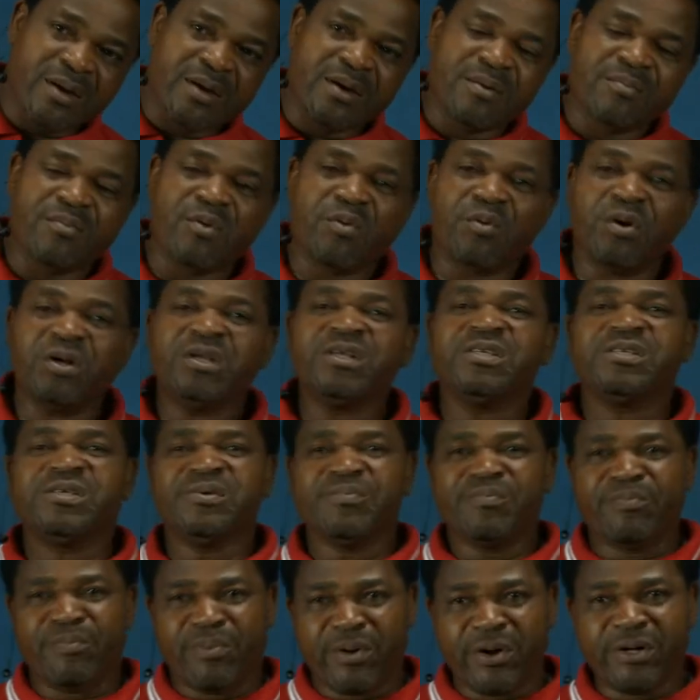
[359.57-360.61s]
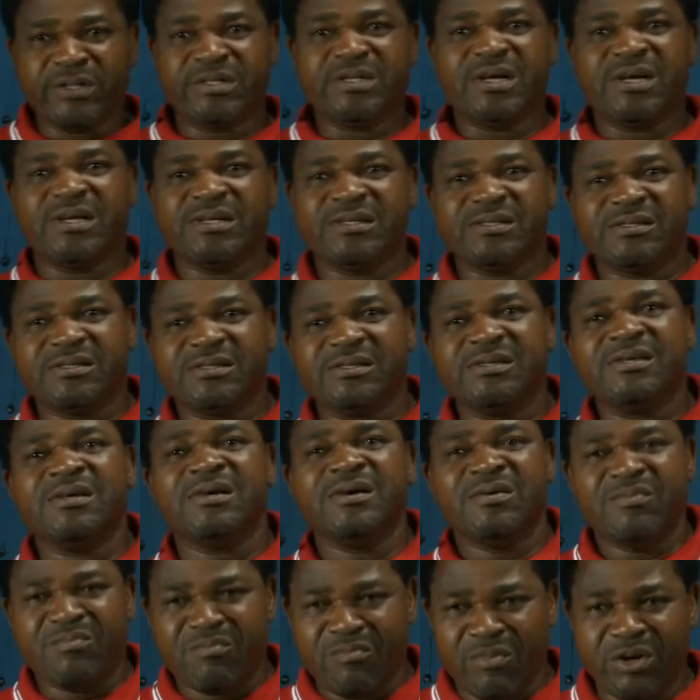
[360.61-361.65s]
But what is important,
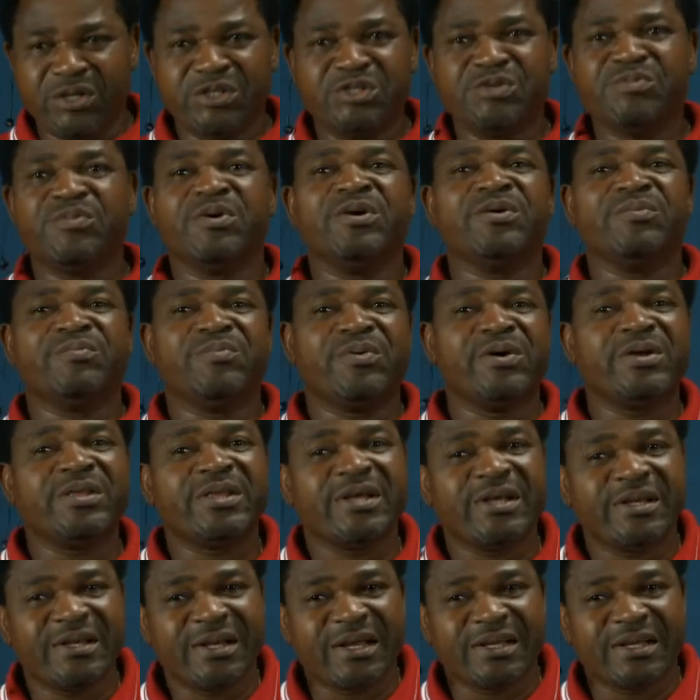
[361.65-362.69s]
much more important than